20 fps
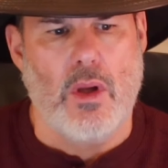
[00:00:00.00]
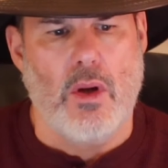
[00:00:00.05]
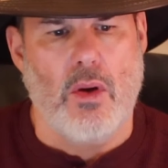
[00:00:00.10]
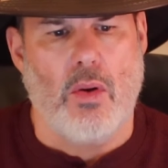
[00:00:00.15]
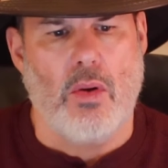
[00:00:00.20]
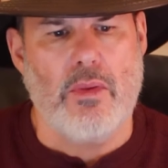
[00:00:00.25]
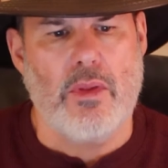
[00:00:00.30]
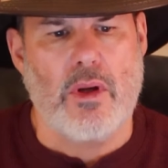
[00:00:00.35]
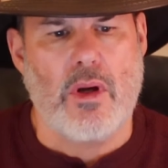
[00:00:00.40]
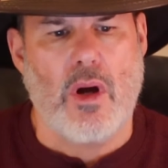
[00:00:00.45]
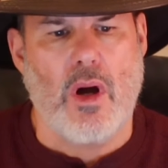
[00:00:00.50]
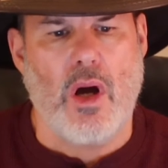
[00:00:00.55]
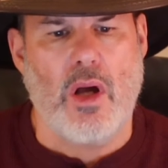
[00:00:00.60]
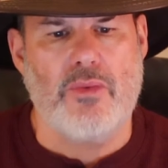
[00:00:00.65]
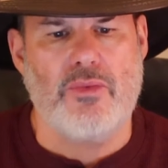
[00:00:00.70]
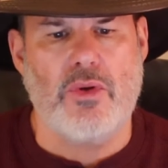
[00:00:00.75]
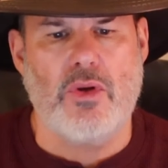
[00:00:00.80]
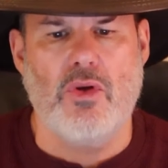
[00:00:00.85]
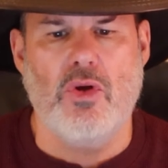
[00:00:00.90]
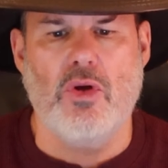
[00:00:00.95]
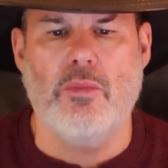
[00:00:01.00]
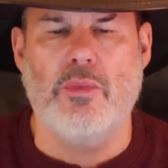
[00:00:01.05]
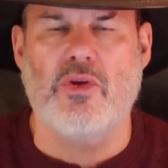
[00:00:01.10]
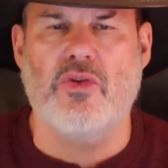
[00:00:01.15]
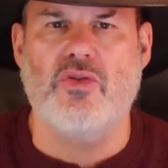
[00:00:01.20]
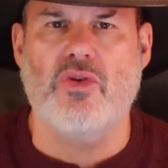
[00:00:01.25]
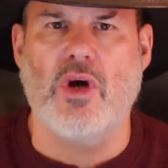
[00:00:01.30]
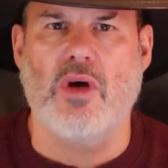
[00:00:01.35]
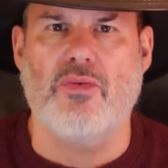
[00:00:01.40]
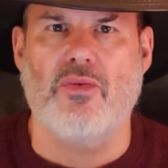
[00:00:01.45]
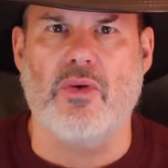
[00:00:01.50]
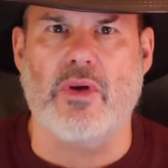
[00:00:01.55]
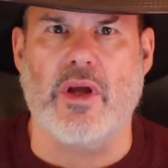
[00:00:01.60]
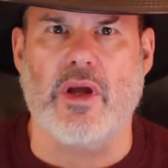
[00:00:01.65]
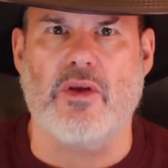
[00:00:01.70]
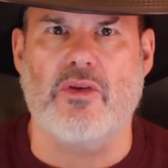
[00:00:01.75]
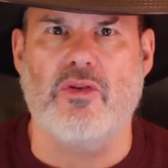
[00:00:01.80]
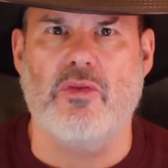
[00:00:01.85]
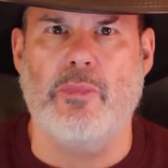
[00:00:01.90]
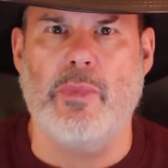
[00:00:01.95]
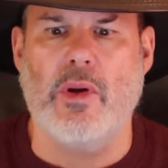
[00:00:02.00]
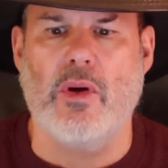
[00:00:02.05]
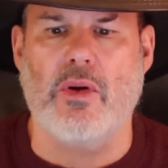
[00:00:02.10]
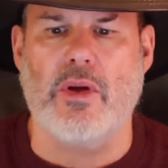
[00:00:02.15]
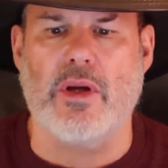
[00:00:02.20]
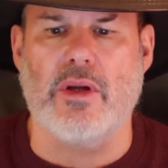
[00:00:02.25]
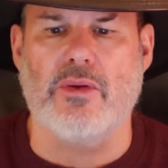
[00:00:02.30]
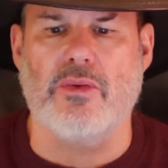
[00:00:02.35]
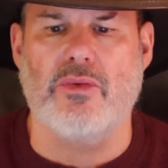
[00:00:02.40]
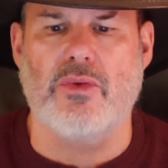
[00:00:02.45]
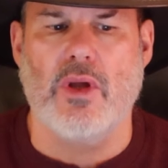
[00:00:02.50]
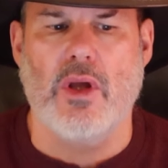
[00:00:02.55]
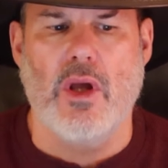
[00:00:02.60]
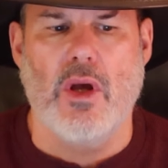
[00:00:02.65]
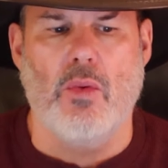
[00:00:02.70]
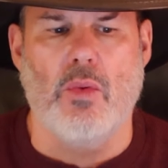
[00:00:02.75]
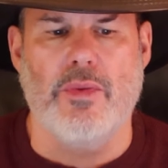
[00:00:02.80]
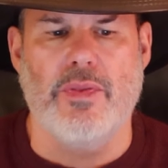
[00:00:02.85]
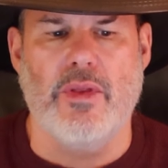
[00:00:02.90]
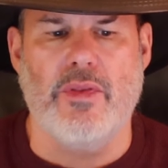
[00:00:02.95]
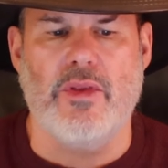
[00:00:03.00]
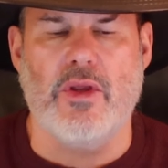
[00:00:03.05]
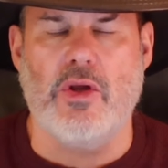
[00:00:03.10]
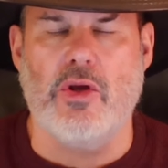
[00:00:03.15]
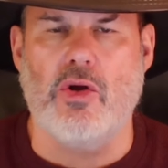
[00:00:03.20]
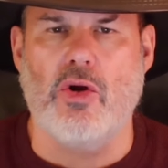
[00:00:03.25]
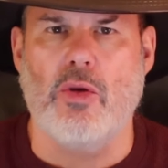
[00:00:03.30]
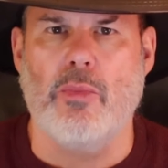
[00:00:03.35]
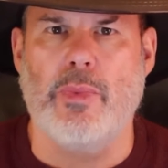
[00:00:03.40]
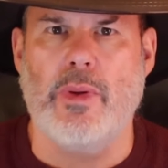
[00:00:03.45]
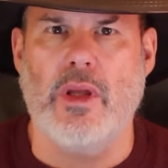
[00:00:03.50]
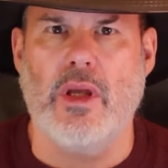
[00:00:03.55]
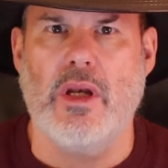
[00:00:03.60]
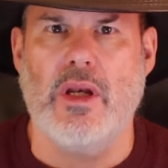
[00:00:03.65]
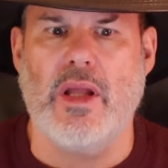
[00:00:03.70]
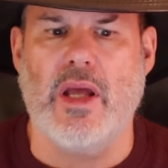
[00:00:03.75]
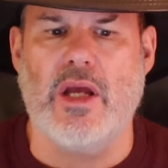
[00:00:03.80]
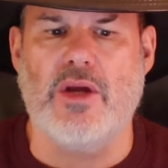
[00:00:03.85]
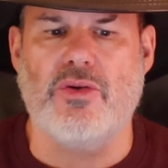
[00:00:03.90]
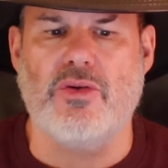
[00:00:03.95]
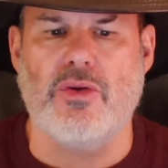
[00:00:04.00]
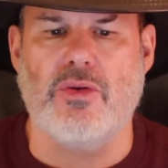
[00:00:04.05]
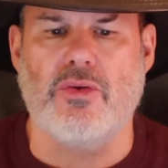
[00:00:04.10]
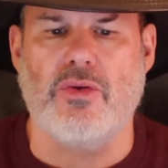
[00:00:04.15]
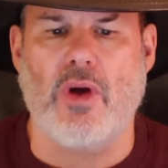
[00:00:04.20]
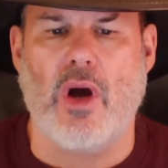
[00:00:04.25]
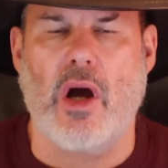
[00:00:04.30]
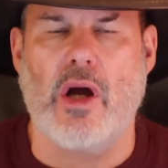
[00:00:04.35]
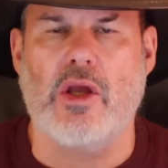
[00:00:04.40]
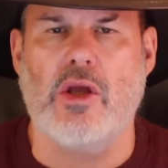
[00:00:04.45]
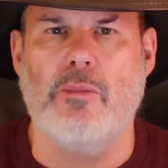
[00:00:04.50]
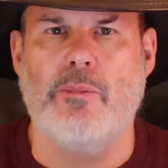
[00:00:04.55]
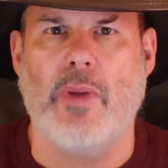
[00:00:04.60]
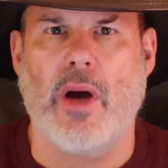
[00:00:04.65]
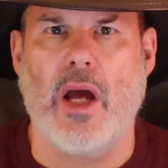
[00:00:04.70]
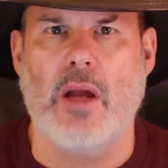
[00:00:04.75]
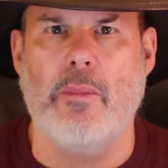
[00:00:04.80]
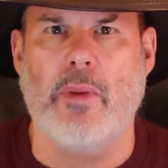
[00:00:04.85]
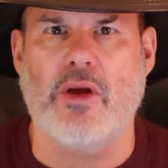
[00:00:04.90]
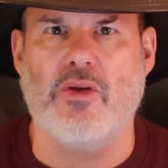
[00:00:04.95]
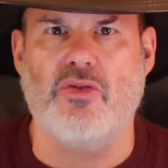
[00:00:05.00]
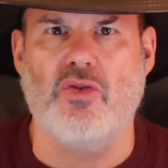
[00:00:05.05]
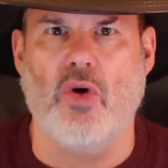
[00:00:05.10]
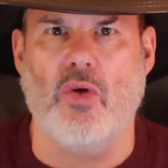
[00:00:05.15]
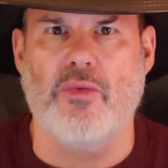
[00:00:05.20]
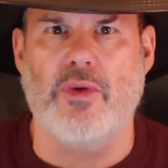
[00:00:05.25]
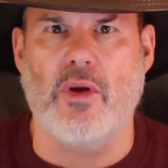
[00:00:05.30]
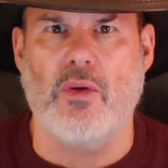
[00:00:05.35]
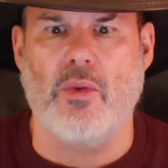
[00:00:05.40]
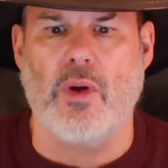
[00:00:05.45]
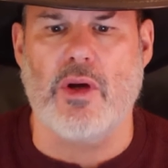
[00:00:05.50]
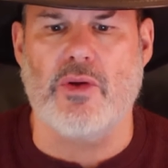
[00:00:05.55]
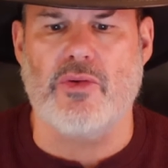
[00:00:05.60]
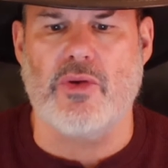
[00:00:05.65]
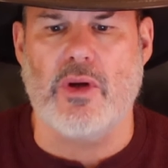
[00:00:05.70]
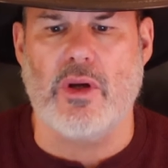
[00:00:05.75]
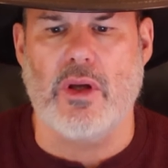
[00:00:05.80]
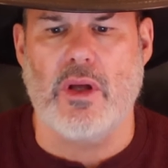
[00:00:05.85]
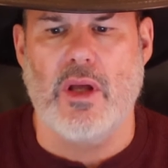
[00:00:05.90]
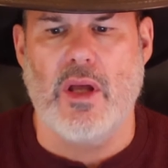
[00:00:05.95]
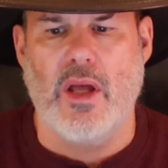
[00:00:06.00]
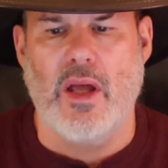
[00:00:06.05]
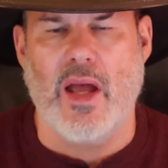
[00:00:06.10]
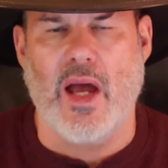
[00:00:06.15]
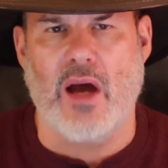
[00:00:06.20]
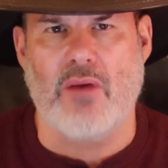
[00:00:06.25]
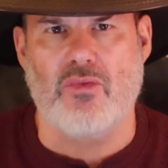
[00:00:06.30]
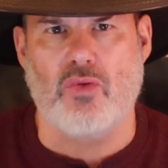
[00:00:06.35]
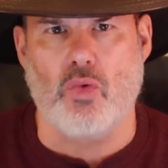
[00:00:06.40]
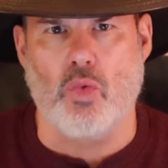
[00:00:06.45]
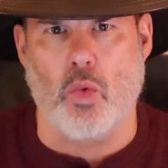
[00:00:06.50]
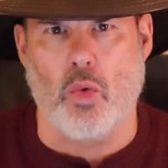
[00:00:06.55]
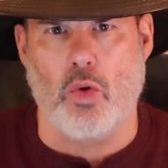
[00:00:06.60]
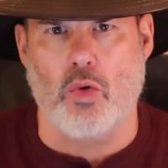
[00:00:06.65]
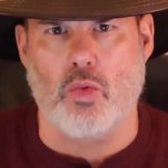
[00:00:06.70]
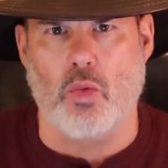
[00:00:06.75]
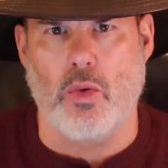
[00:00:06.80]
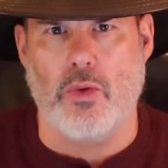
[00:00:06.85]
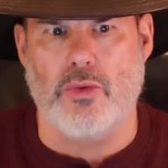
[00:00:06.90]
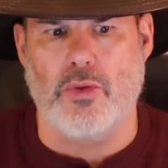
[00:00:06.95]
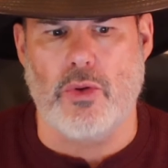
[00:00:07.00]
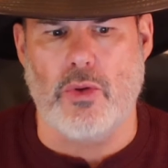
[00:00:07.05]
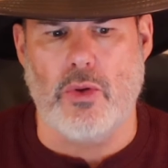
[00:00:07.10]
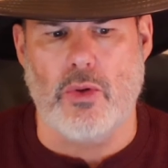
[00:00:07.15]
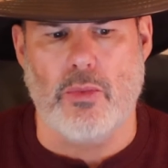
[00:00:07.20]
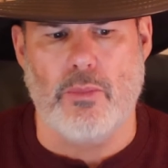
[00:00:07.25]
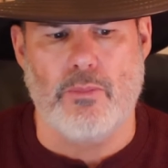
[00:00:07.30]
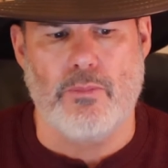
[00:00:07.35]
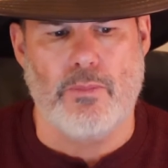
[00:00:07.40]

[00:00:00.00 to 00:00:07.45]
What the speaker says: or the cost in human suffering experienced within the European nations occupied by Soviet Russia after World War II.